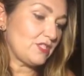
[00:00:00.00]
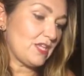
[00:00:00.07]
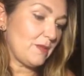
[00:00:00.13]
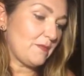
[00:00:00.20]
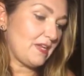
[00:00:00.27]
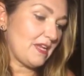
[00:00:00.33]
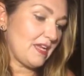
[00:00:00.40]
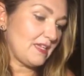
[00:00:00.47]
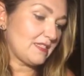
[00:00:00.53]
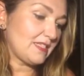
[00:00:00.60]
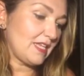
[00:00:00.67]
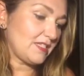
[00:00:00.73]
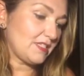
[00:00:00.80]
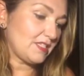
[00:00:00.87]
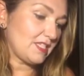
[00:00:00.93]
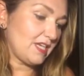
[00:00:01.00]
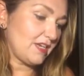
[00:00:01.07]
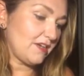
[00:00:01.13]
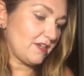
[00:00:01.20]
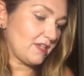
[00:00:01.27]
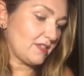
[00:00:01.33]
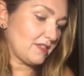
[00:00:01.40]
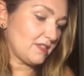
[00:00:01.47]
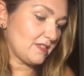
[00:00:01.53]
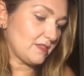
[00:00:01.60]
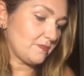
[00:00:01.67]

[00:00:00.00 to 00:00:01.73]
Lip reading: Gemini and Sagittarius.